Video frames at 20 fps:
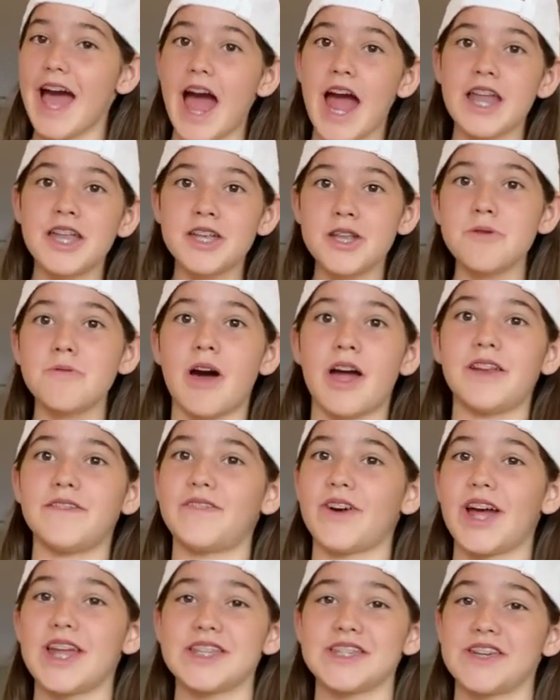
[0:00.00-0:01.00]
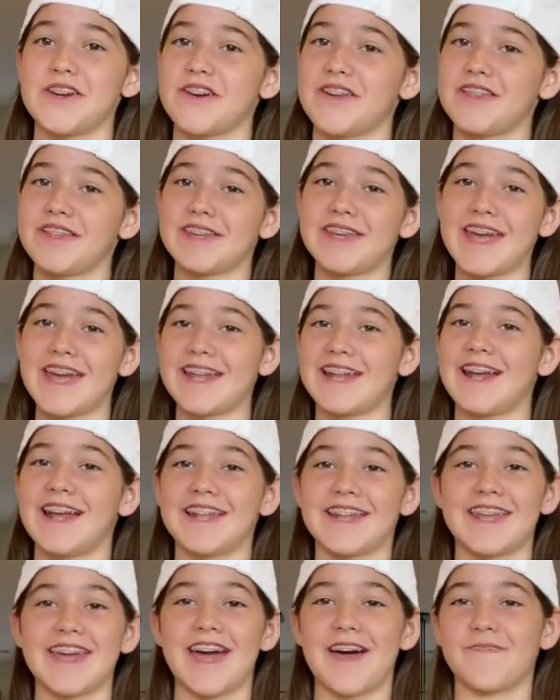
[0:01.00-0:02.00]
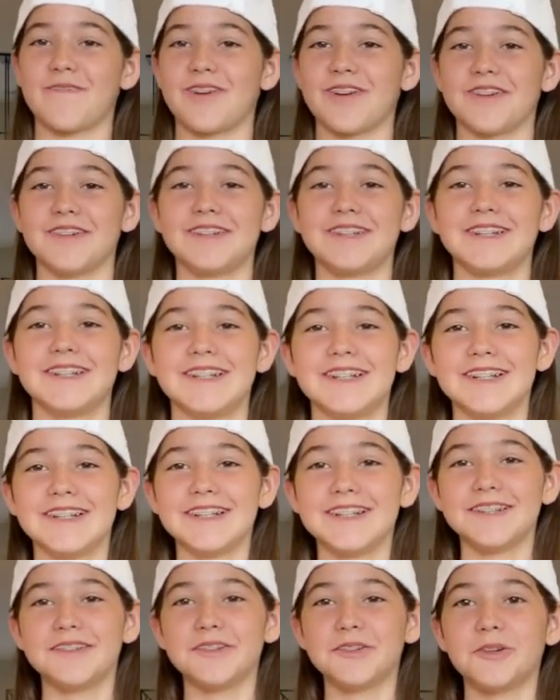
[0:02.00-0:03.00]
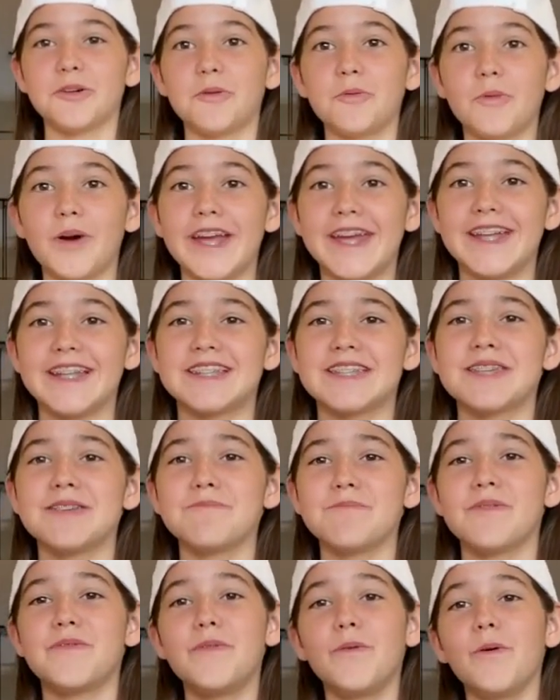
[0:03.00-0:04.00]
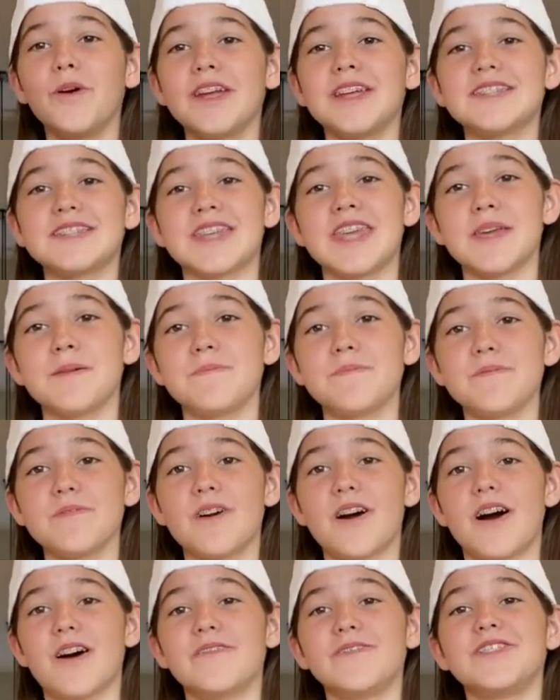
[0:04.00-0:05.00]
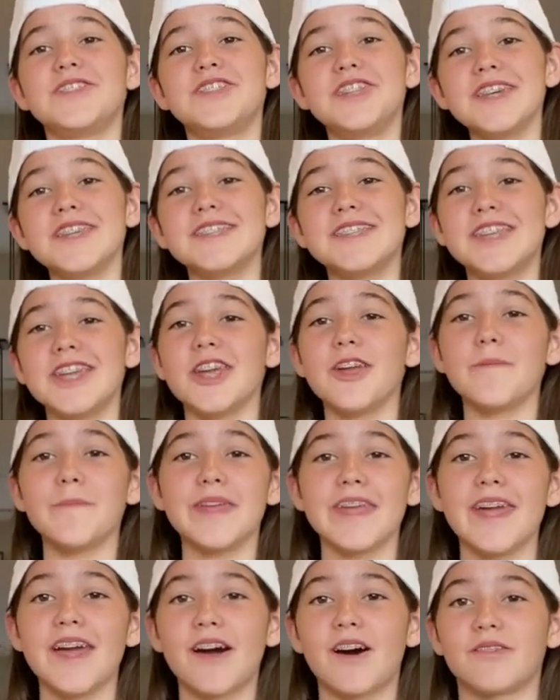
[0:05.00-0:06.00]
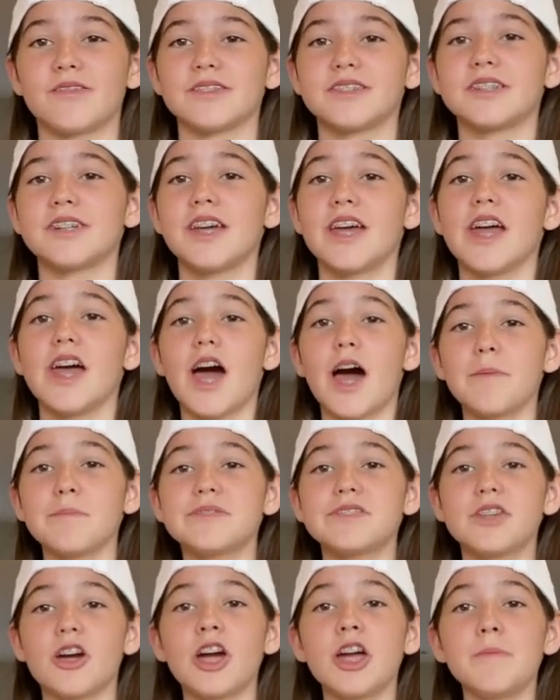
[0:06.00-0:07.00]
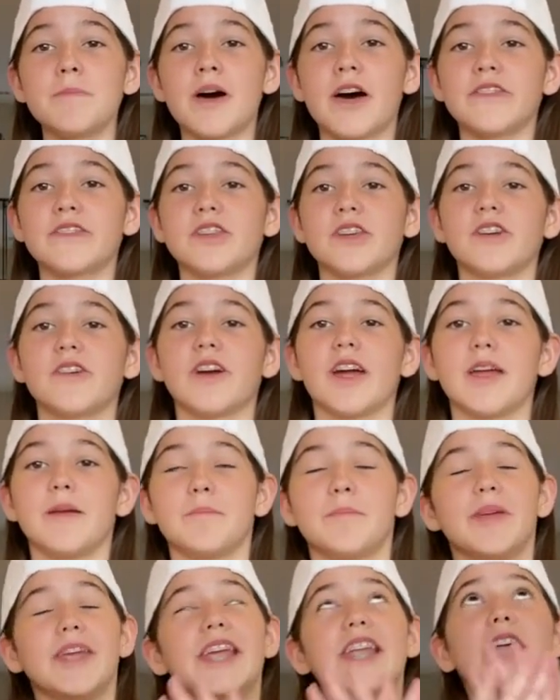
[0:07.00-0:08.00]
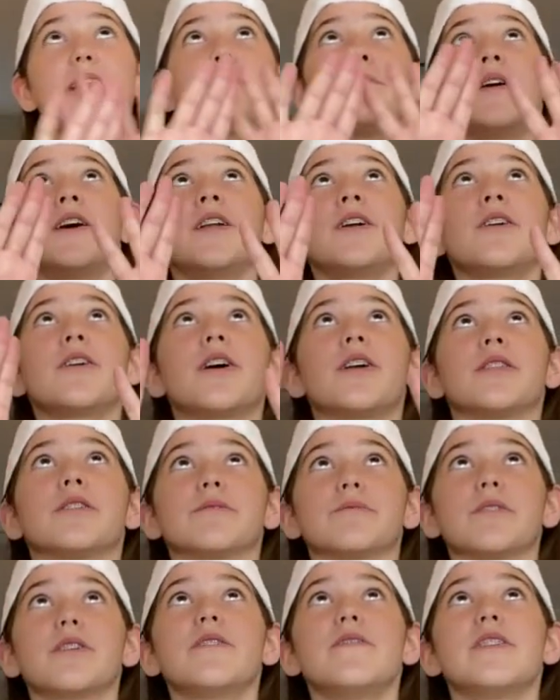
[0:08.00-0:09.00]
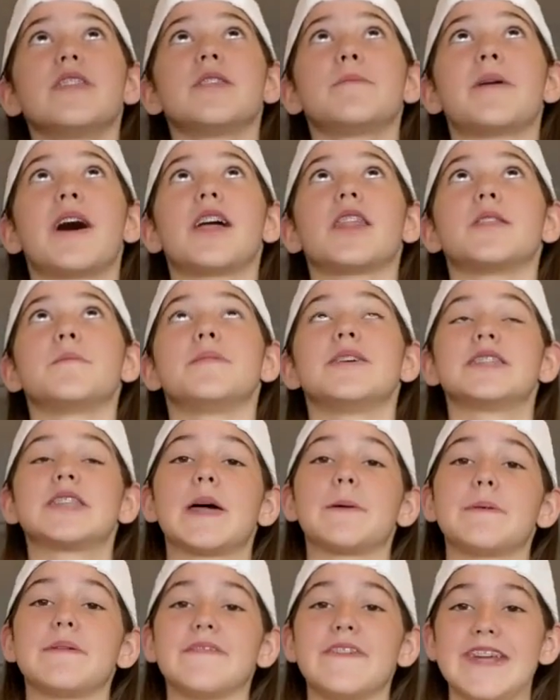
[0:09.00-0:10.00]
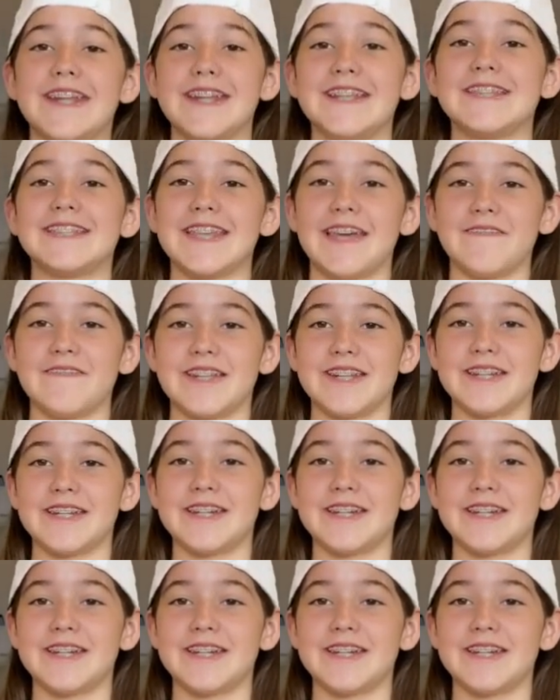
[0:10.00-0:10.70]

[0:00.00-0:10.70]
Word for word: I knew I'd find you here in the canine cavern. Wait, before you scamper off, just hear me out. I'm sorry about the great peanut butter on the roof of the mouth mishap of 87.